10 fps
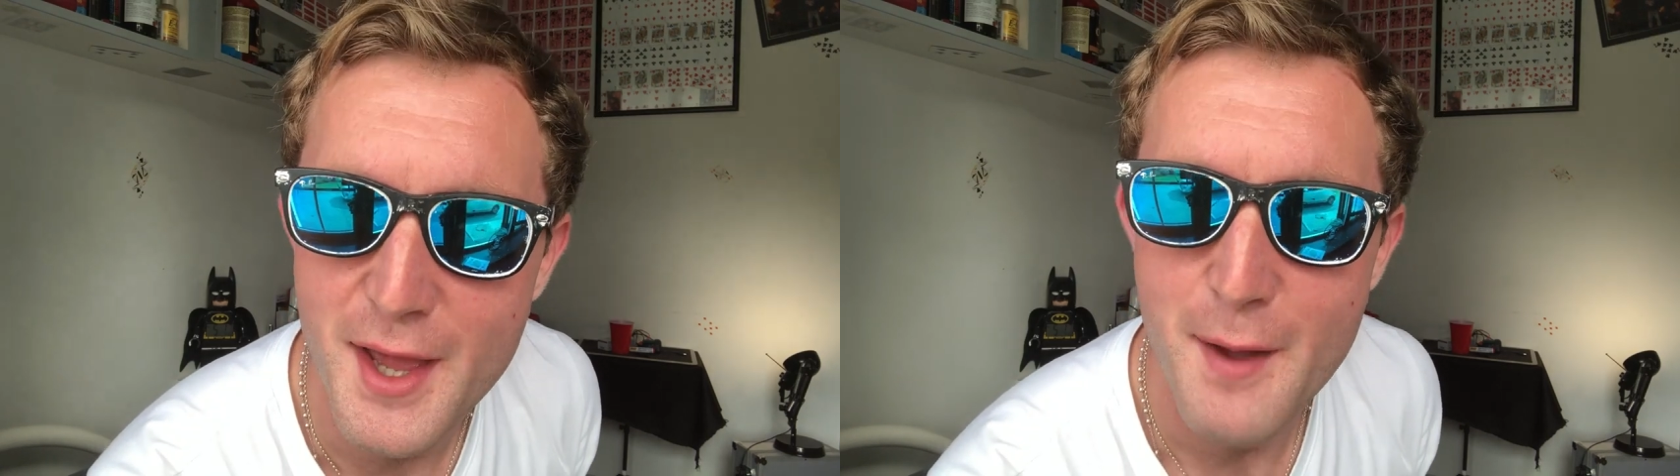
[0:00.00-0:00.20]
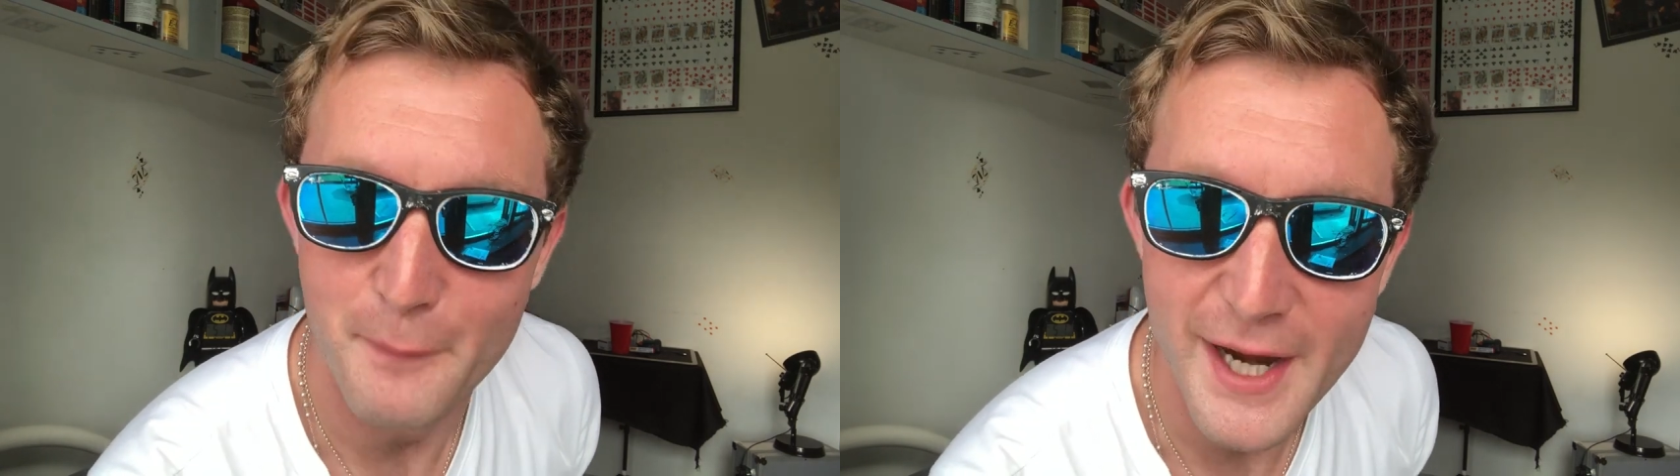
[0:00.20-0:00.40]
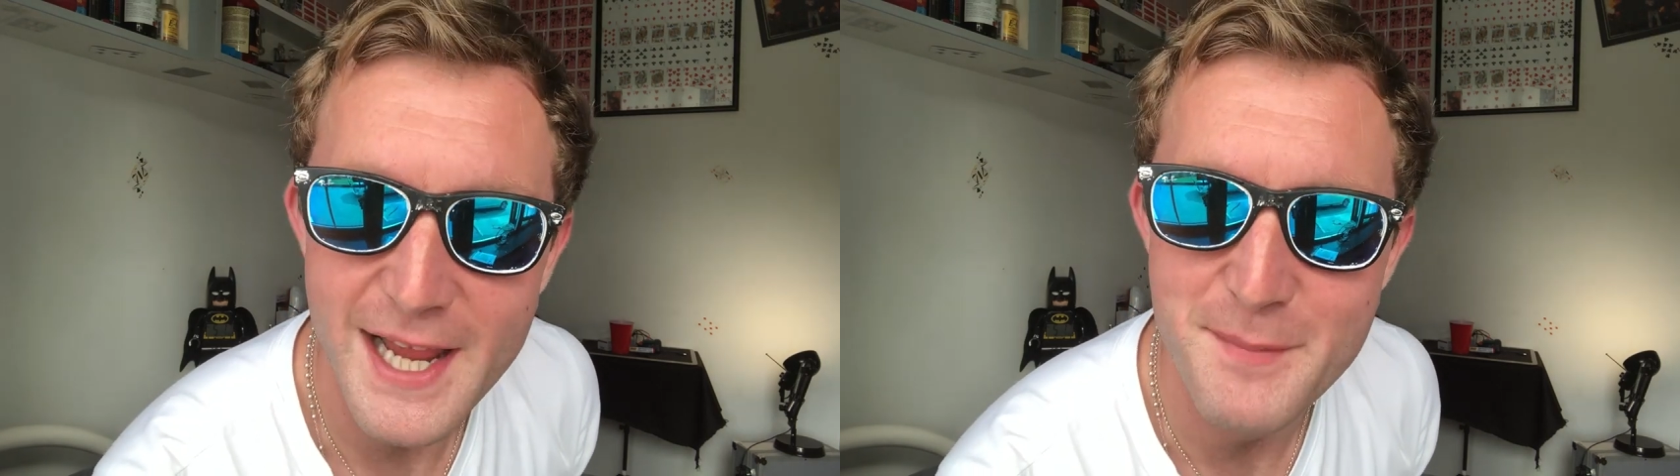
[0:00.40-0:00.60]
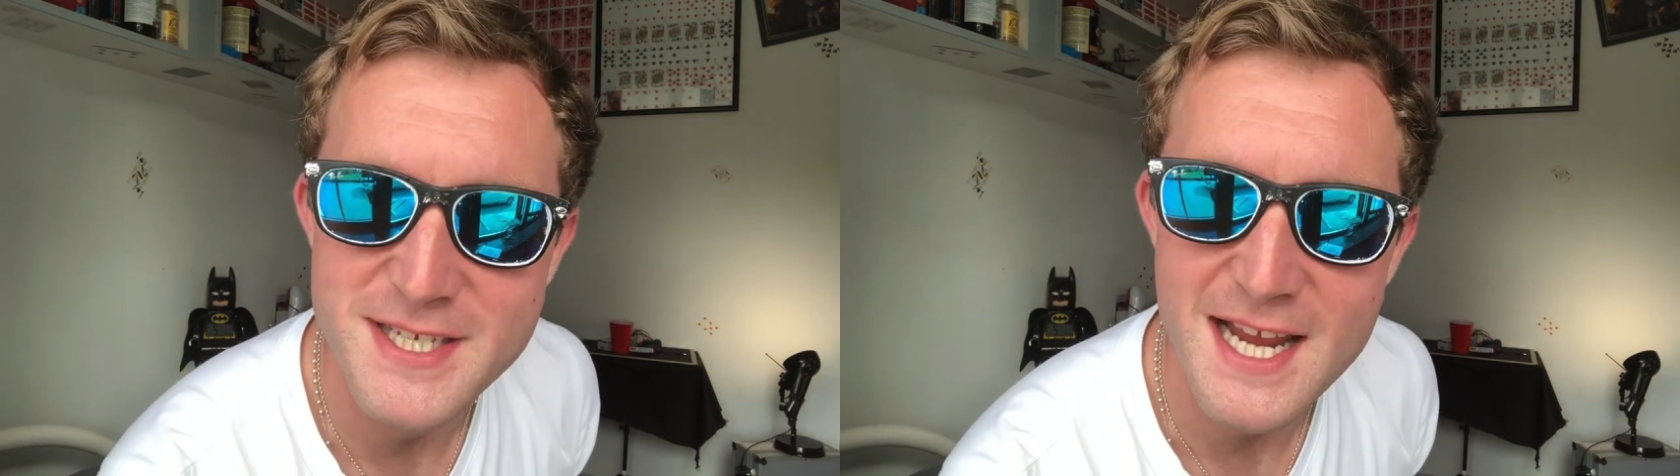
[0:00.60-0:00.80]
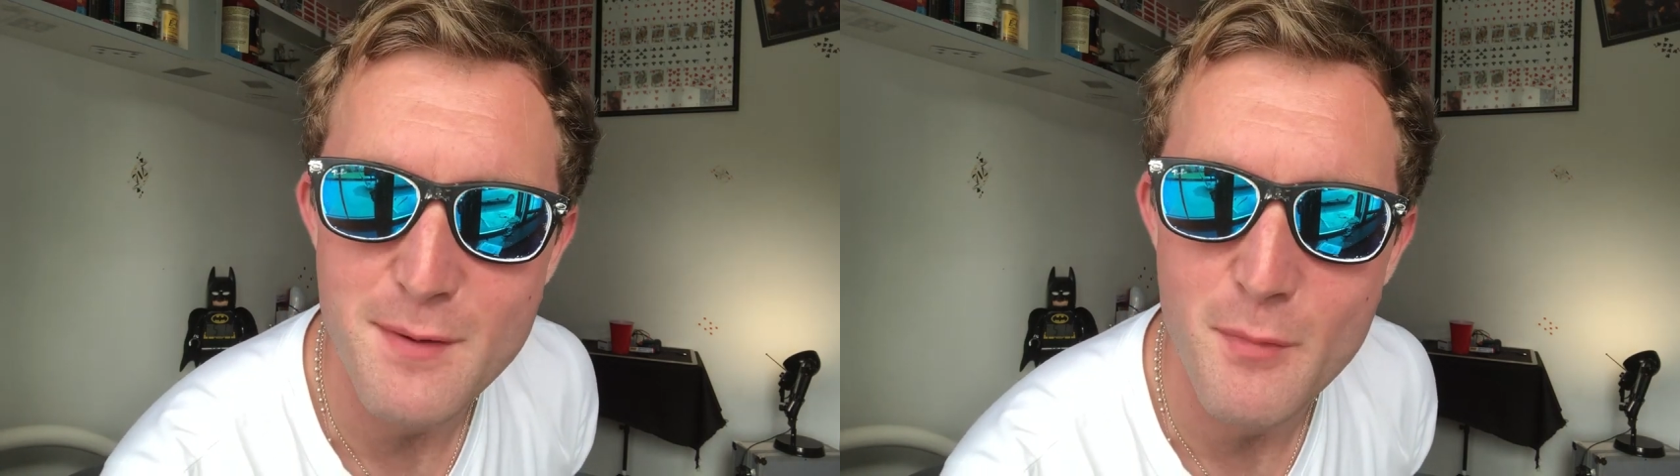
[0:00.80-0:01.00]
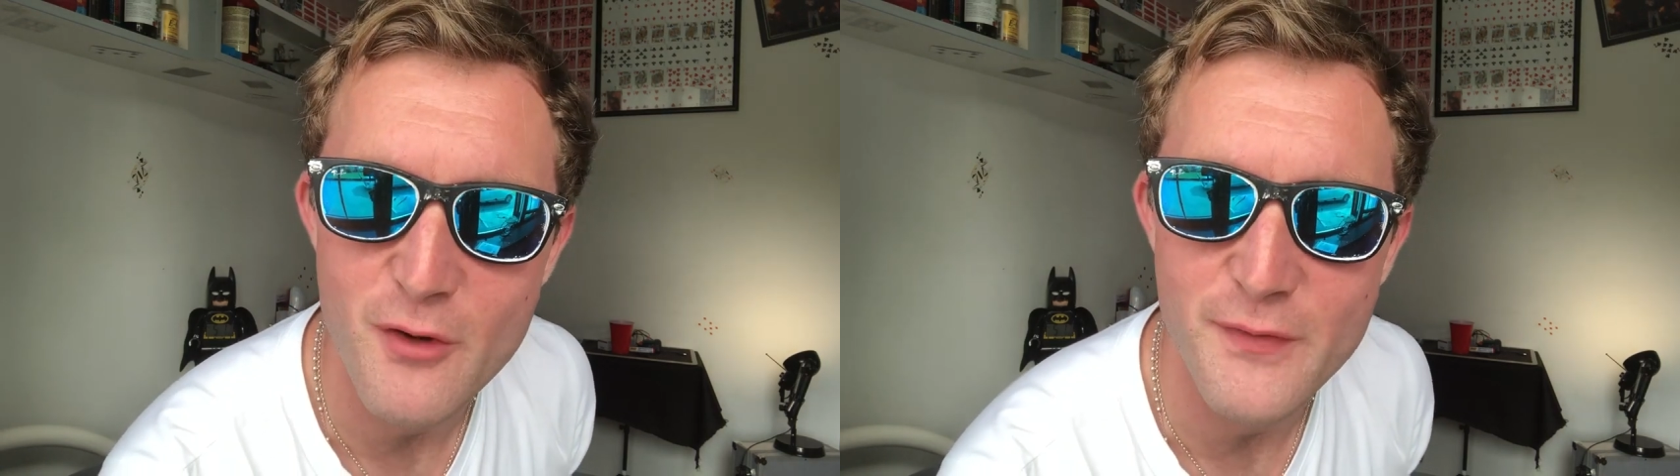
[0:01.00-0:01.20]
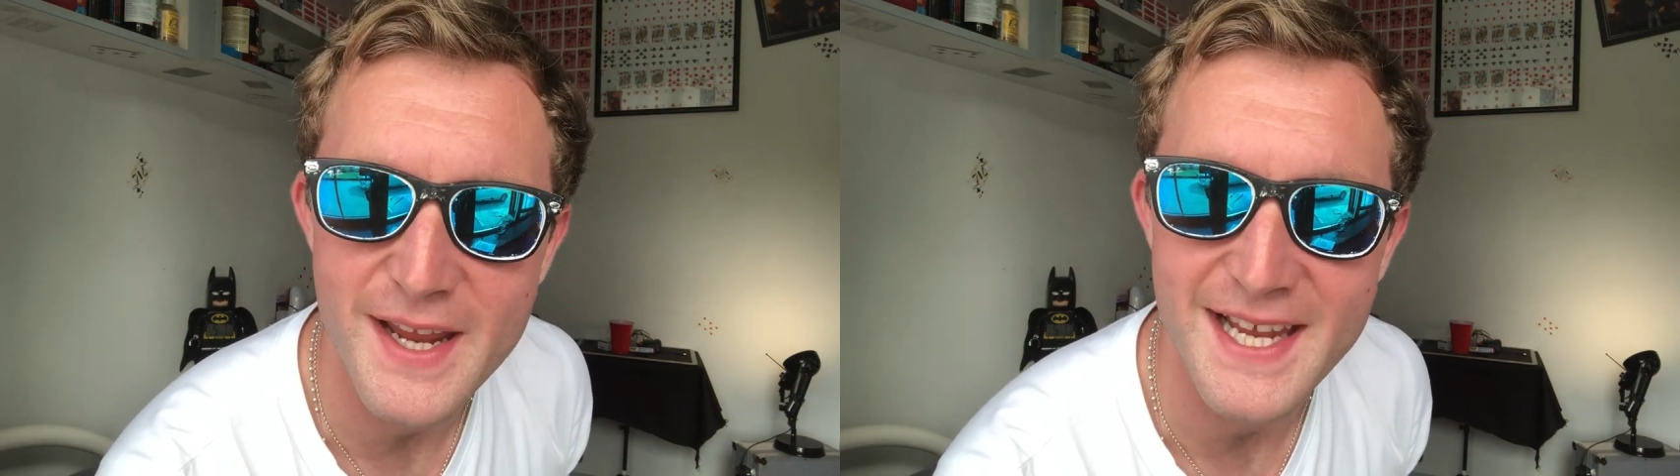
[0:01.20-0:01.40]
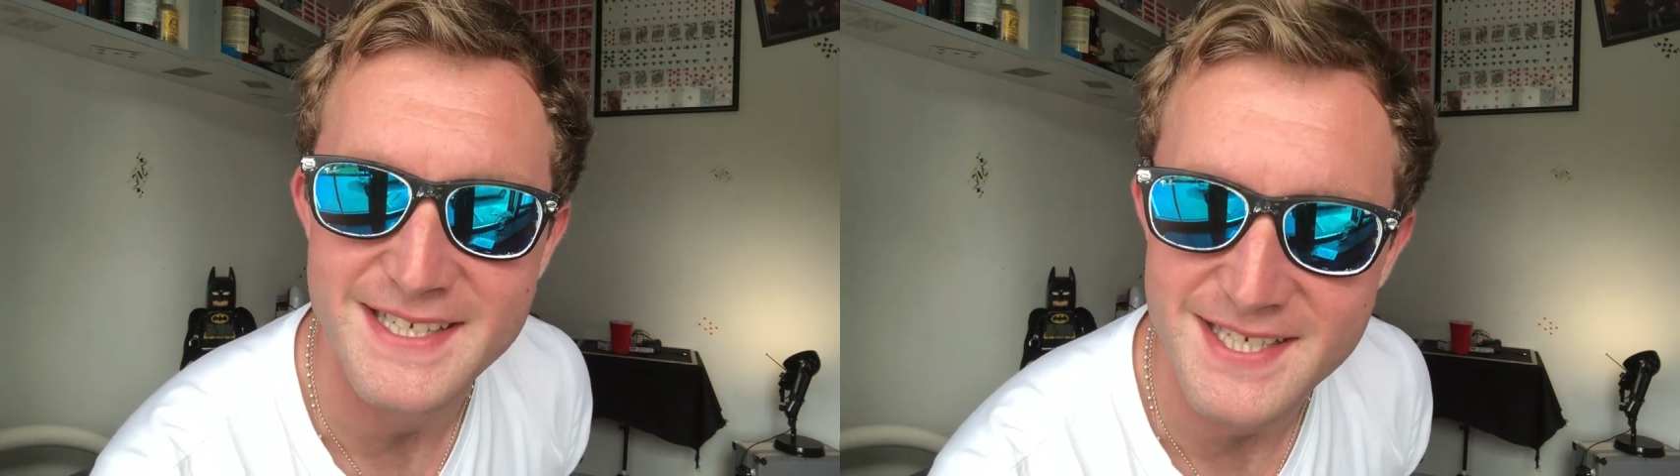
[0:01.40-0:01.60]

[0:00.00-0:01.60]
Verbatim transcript: My name is Aidan Murphy and